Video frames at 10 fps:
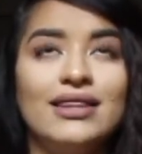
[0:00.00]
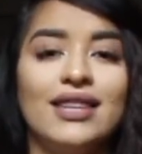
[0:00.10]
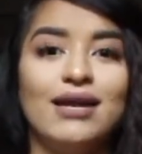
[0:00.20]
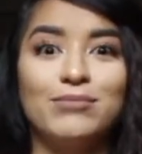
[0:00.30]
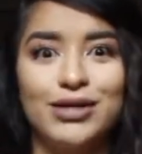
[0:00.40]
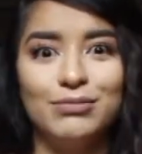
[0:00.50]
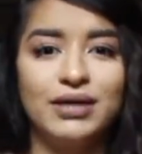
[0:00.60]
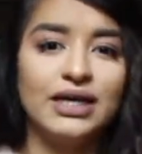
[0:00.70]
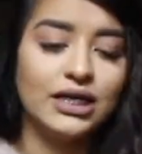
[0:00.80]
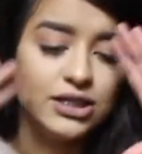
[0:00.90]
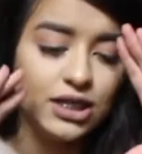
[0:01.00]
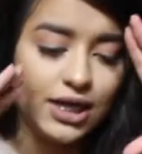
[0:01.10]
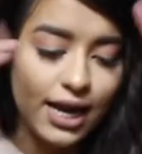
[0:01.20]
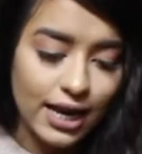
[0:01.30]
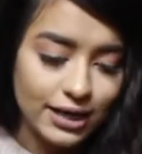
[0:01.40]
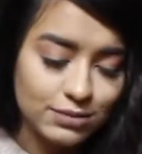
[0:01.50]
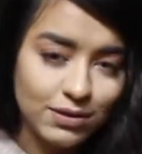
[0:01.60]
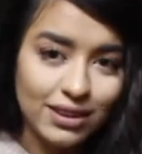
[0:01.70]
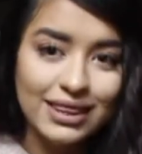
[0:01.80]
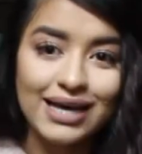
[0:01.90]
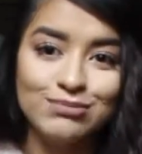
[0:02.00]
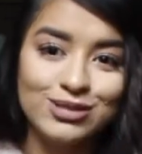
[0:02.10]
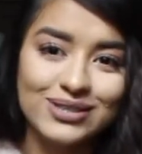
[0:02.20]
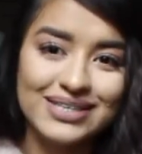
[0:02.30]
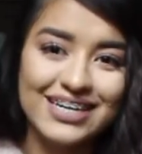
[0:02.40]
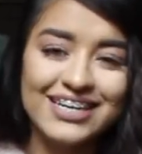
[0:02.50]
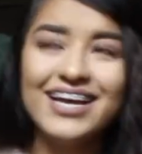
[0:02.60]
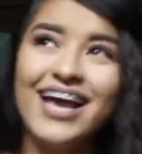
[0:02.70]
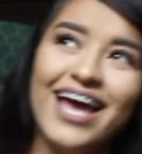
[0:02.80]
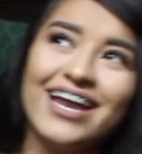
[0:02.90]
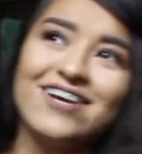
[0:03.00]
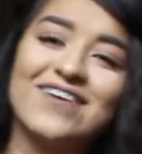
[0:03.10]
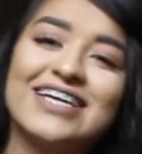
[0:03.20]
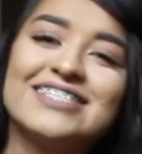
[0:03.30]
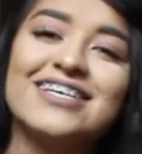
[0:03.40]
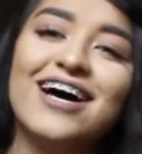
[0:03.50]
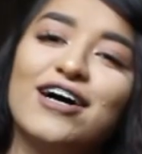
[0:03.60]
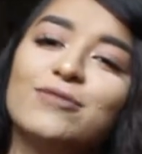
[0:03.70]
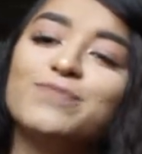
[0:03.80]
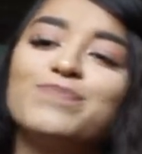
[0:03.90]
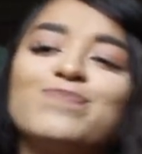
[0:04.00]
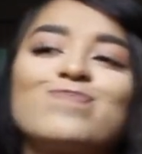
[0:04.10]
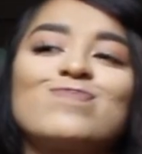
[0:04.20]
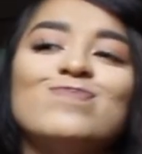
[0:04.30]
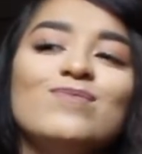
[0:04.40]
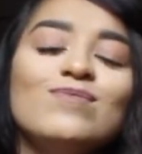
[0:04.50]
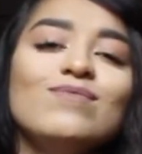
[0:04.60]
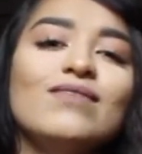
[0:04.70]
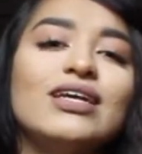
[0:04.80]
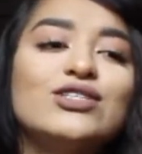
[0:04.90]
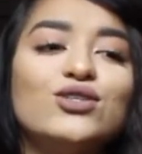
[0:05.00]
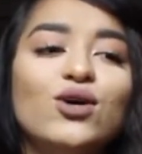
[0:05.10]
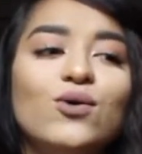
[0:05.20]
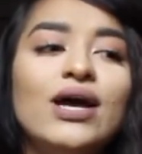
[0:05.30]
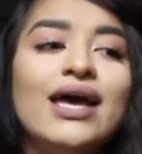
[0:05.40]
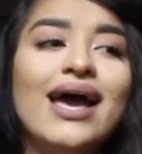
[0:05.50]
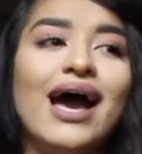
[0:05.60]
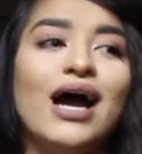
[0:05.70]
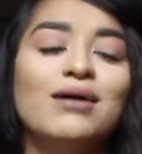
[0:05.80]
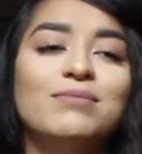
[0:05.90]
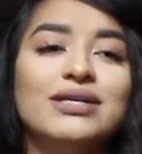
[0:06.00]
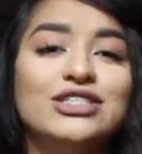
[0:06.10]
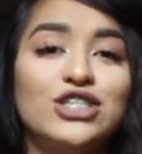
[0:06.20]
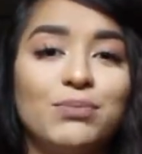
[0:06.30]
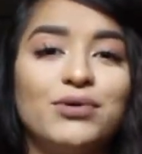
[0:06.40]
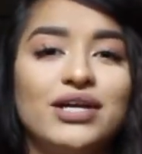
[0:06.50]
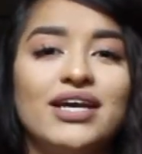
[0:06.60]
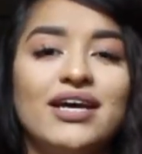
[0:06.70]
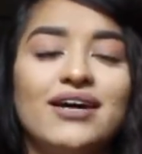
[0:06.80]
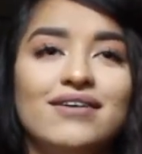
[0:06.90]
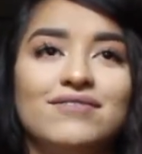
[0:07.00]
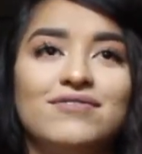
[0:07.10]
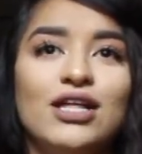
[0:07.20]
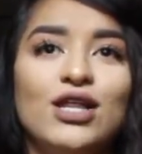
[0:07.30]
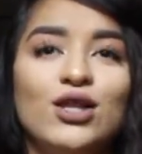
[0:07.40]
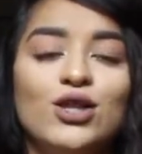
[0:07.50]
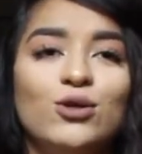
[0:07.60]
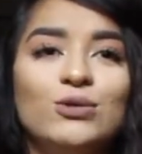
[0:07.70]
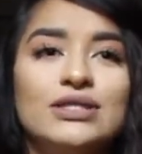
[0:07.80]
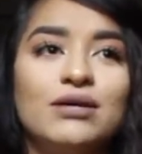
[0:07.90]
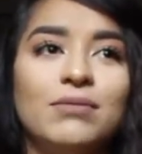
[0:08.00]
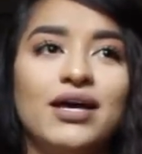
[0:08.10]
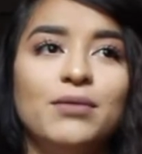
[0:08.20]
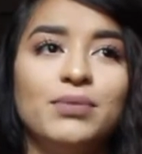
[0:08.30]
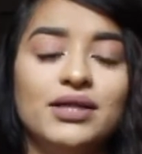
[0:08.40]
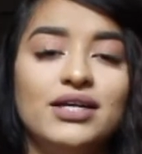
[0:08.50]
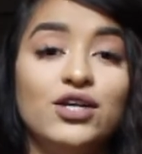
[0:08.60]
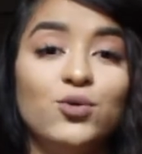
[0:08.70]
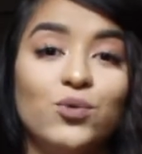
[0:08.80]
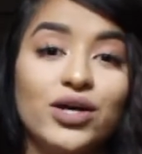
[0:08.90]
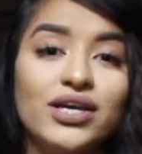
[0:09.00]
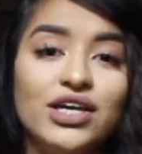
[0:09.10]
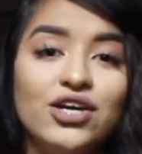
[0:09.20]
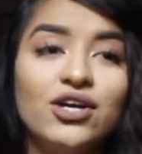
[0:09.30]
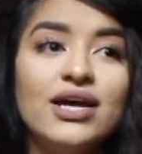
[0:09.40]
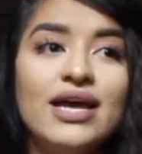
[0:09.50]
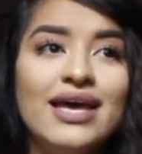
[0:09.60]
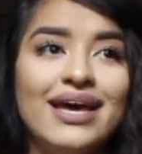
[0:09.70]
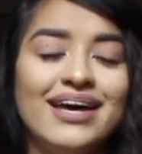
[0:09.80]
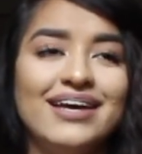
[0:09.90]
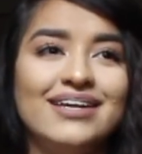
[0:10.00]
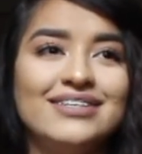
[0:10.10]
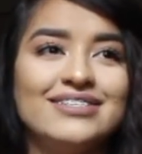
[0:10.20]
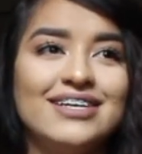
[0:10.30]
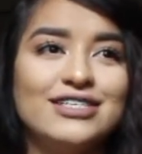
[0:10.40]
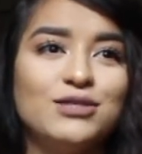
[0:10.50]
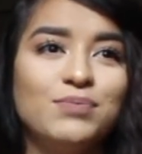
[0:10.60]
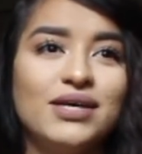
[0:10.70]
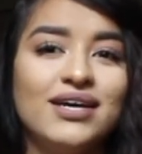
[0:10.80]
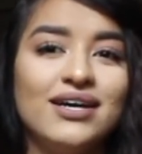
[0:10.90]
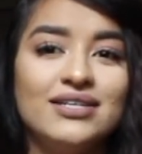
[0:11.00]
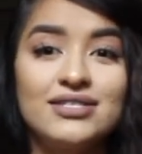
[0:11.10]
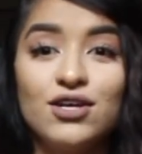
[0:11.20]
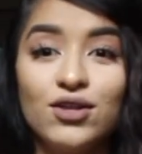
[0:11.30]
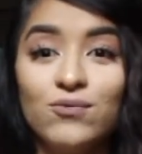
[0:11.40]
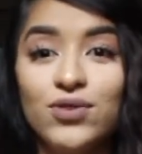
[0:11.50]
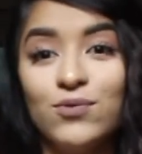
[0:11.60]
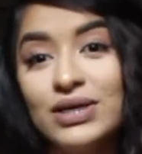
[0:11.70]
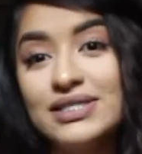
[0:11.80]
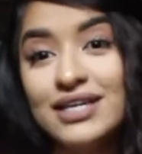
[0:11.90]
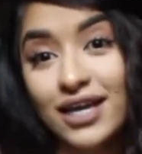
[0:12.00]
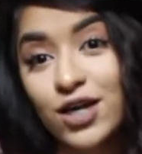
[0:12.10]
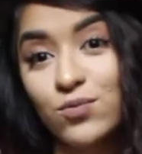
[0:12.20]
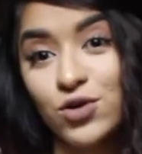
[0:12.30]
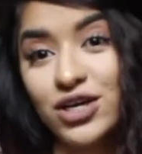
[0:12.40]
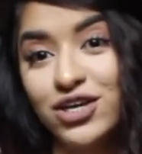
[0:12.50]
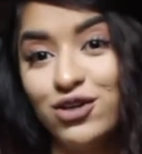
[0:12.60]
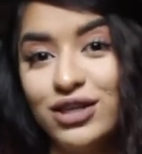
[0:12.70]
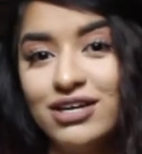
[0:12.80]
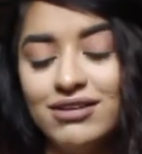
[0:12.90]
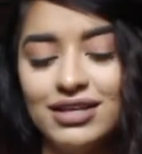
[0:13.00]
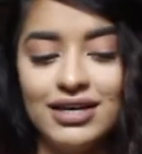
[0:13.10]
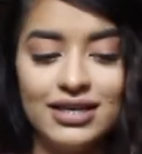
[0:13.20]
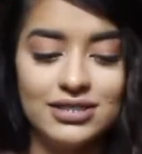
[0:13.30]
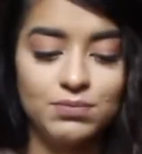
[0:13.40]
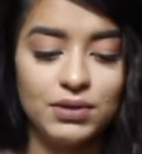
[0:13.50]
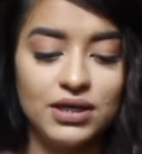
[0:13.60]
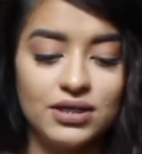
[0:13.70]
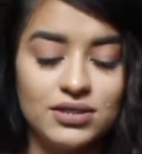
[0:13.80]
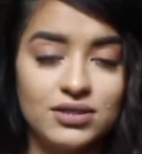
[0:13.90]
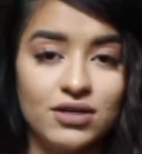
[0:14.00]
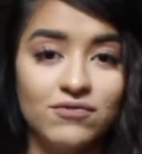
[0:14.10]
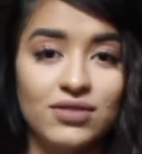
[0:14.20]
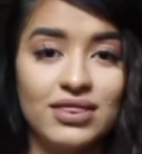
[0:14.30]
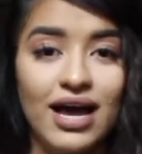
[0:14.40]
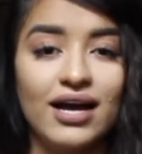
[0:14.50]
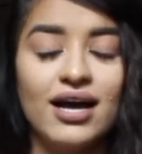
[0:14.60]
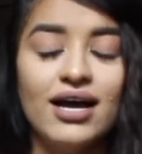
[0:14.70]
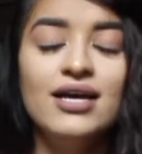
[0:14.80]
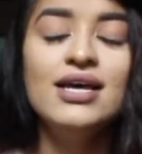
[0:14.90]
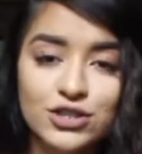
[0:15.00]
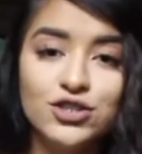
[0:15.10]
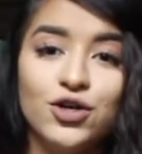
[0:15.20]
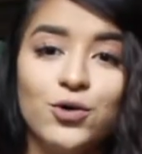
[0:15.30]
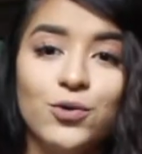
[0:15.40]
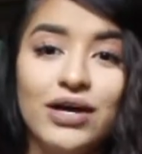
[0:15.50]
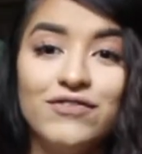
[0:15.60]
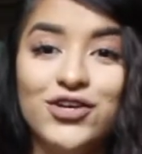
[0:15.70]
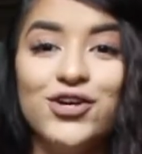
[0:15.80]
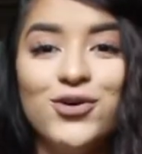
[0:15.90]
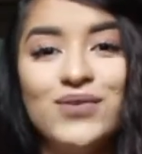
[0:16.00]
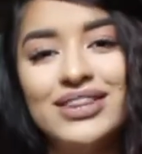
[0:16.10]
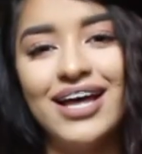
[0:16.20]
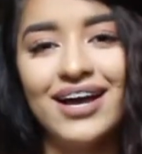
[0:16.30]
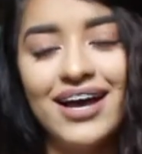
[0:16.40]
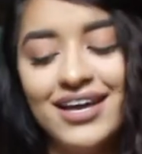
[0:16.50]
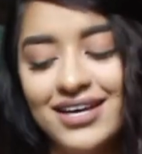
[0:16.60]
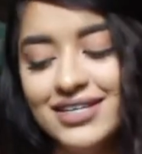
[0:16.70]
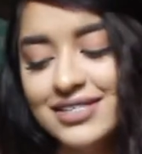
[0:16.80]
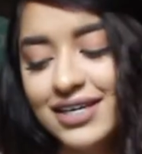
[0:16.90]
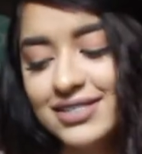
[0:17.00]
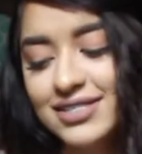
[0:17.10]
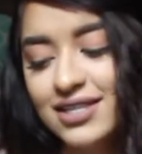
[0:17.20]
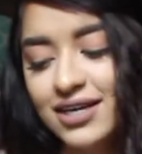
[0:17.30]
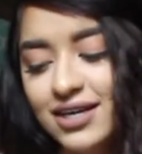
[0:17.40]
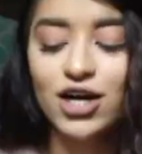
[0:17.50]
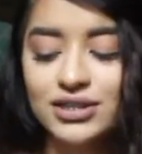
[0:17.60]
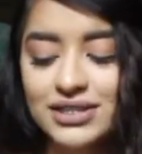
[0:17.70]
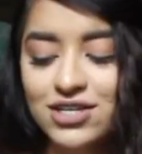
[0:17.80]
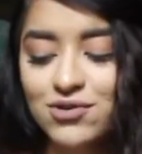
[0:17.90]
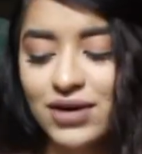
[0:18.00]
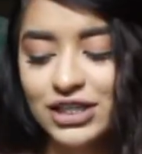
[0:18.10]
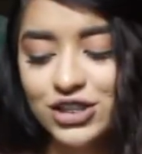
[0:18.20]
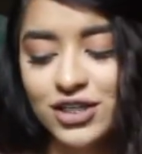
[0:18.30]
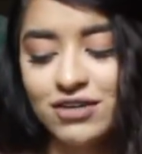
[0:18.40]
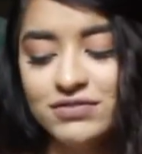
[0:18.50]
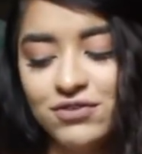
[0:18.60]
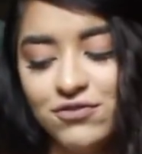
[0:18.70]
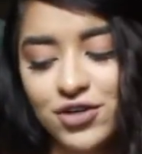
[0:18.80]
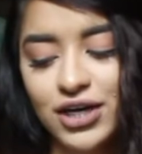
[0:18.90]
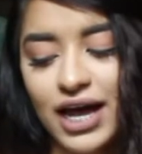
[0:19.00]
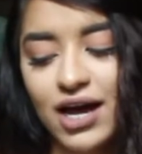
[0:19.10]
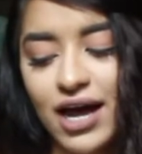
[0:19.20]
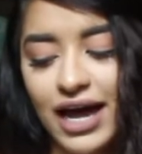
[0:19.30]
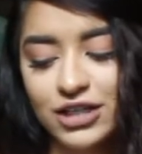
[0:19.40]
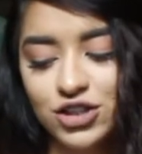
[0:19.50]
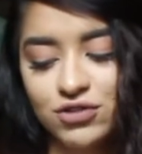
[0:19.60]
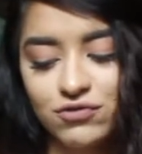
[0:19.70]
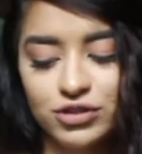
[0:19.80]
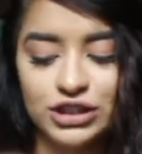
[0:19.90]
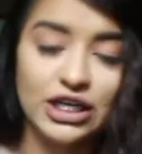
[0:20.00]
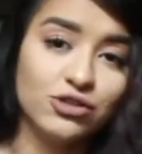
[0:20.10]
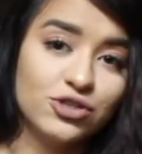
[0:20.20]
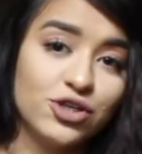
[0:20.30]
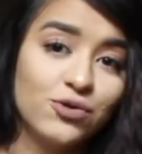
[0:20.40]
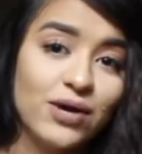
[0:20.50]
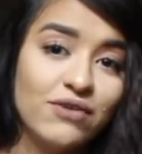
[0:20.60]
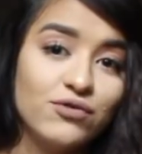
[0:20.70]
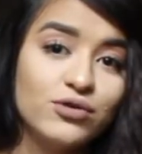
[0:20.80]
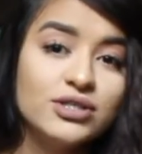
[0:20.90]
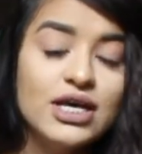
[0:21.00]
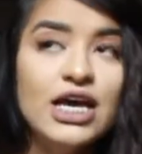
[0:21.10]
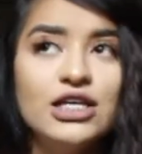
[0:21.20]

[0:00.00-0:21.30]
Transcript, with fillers: that I'm gonna be nineteen next month. I'm so excited. Anyways, um so I'm in jeopardy of losing my ability to work here, and it's because the the reason I can work here legally is because of DACA. So if you don't know what DACA is, it's the consideration of deferred action for childhood arrivals.